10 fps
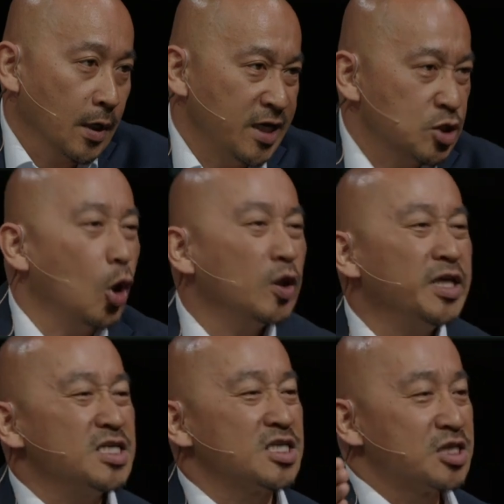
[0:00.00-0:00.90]
Guys, all
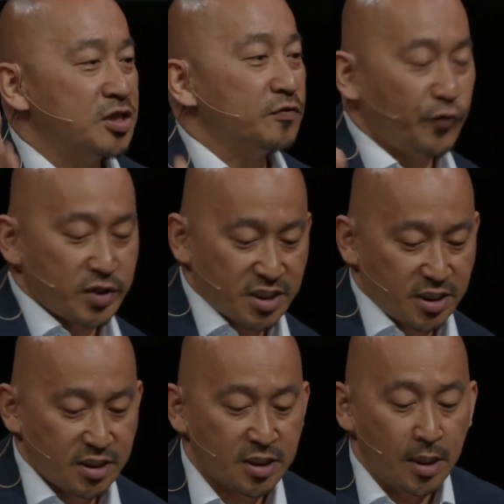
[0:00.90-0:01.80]
these
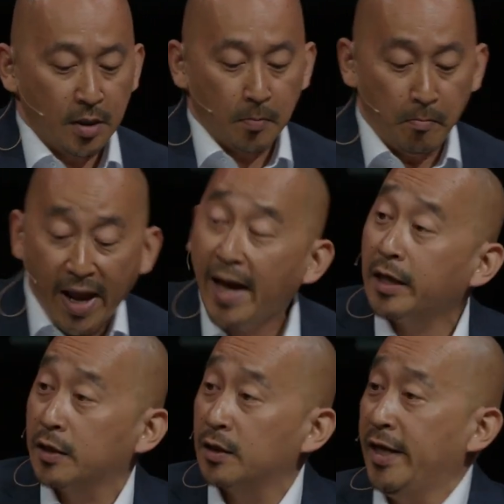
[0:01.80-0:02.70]
differences
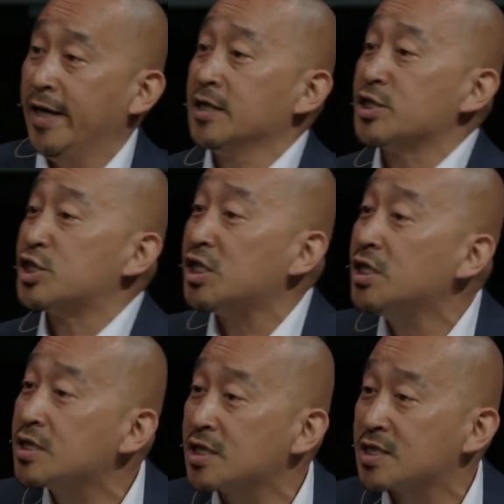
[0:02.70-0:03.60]
matter. And as
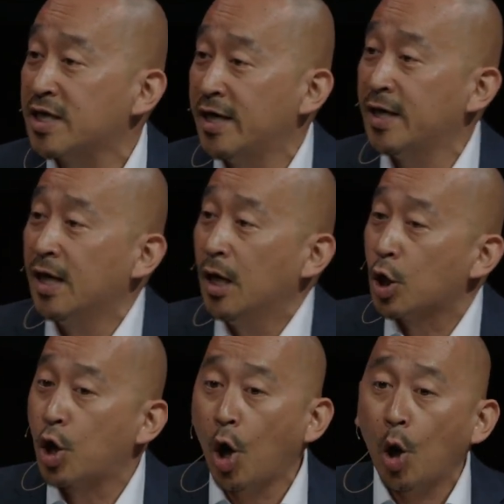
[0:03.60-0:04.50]
Jesus said,
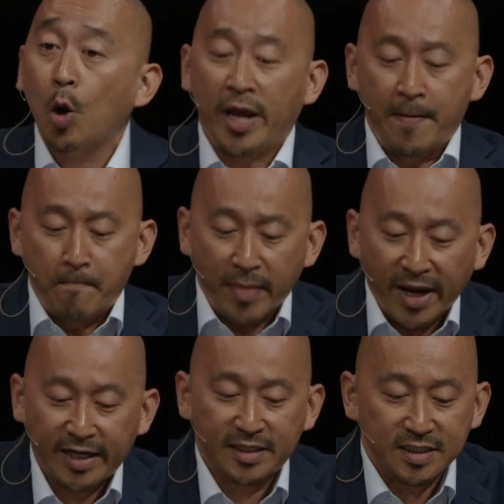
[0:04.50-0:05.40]
go and
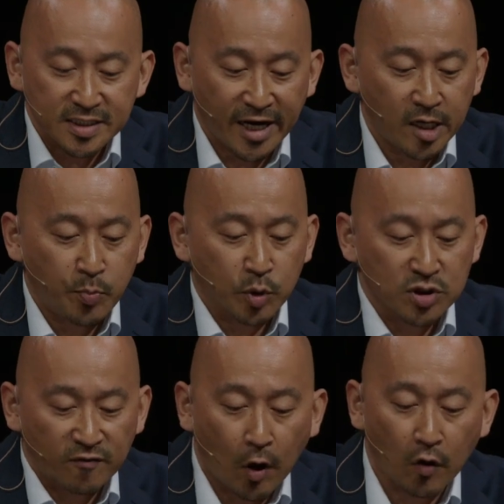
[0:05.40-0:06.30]
make
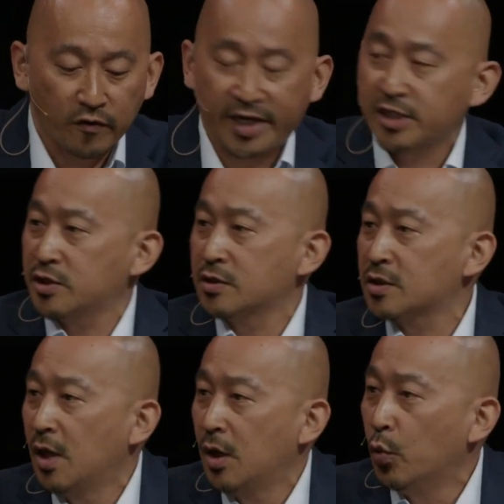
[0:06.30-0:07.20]
disciples of all
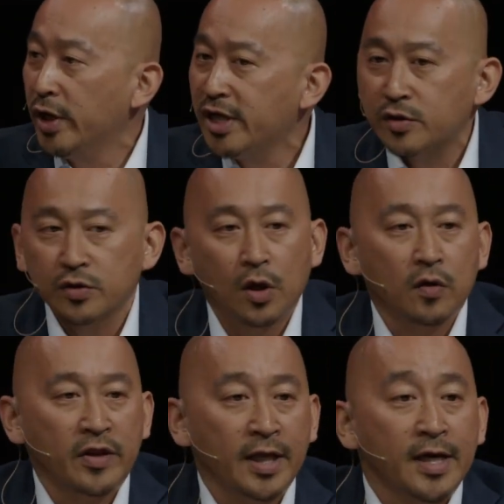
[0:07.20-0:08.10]
nations. We need to
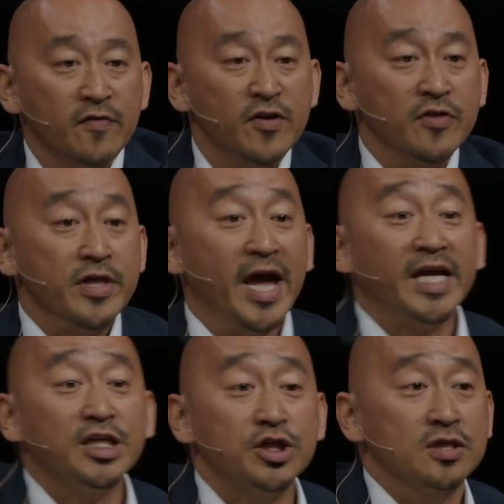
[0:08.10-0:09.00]
know that the
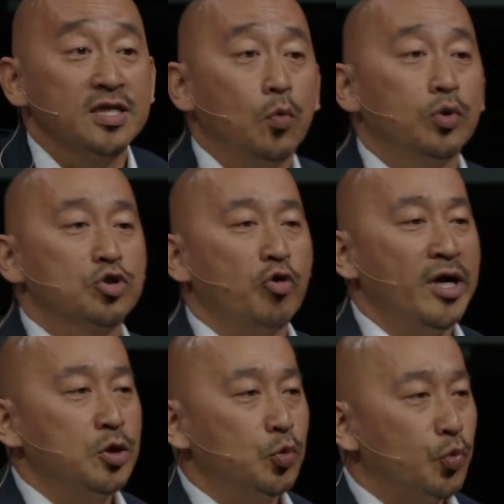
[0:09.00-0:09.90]
nations that we're
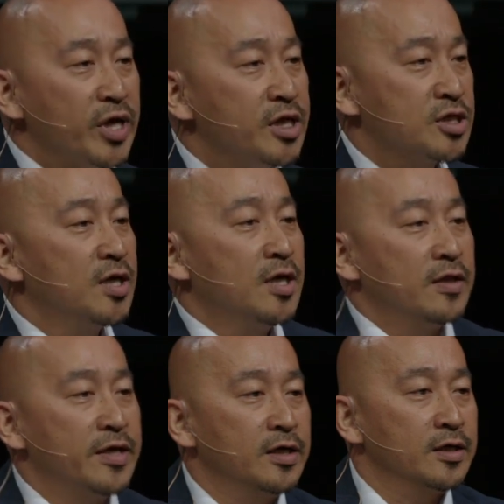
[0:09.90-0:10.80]
trying to reach,
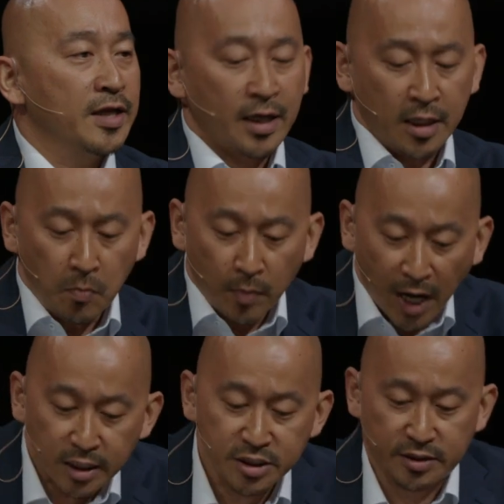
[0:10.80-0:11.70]
they're not
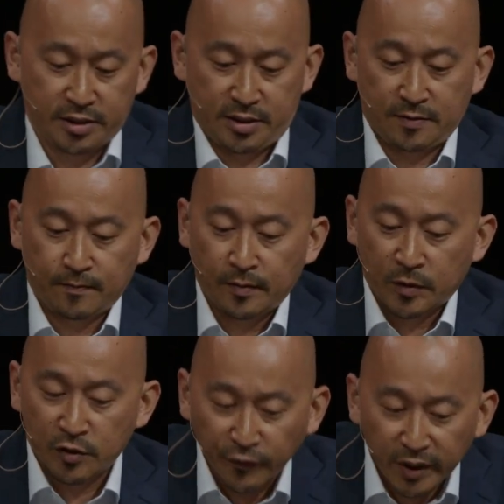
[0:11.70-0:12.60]
homogeneous.
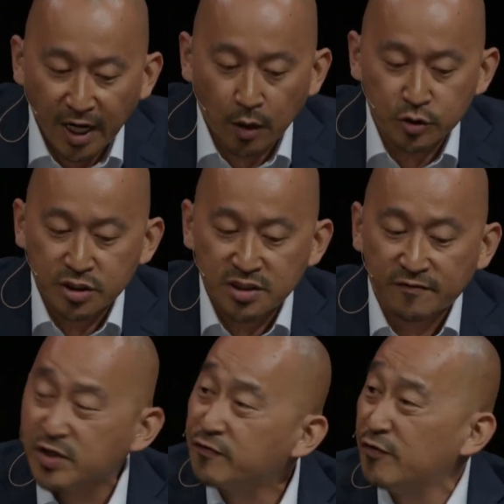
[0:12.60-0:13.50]
Different cultures
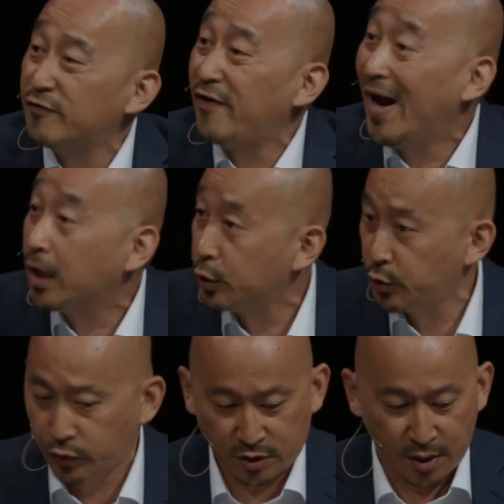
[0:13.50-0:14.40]
have different
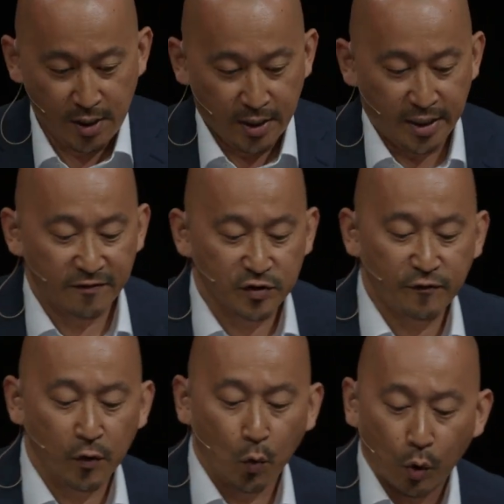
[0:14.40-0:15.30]
values. They have
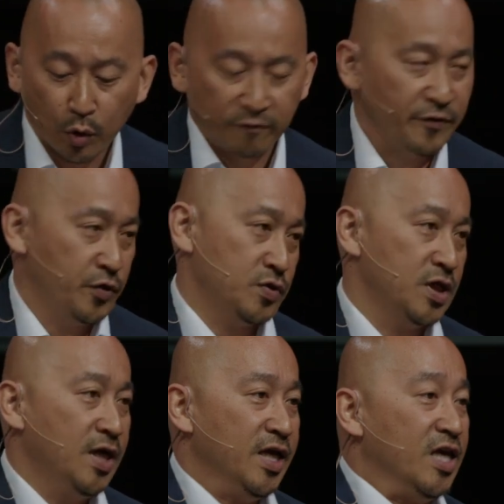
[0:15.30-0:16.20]
different
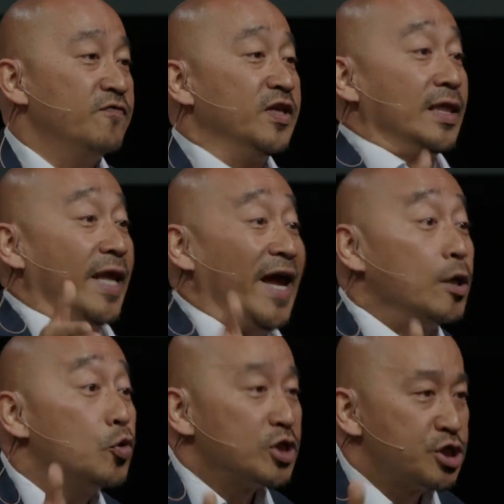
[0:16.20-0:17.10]
worldviews. Even
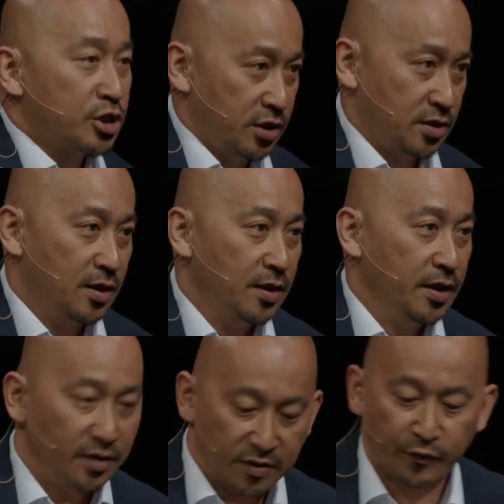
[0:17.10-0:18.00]
languages
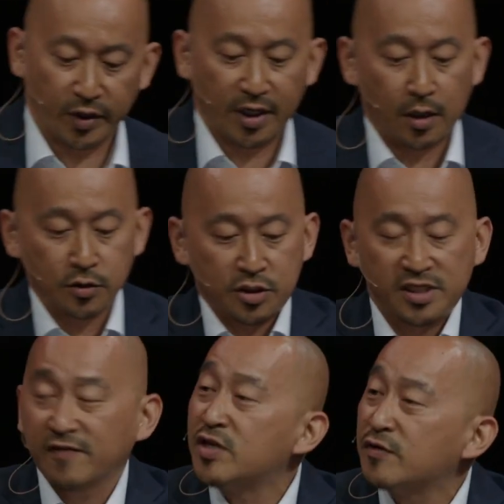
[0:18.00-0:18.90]
in different
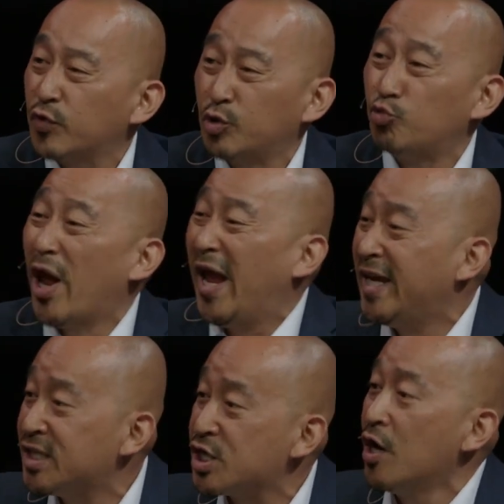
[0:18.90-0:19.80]
cultures have different
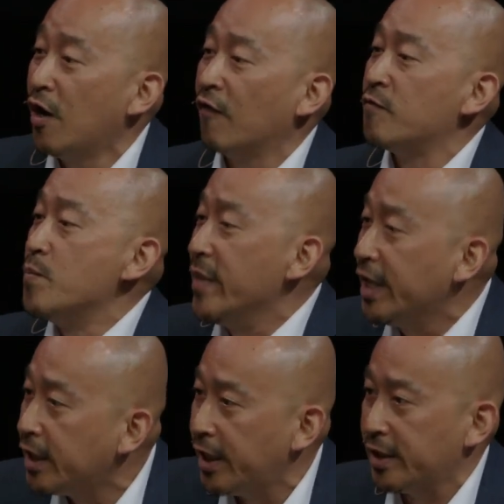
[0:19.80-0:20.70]
range of
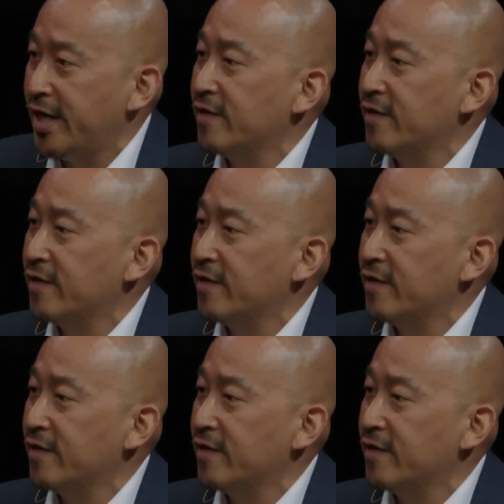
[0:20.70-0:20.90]
meaning.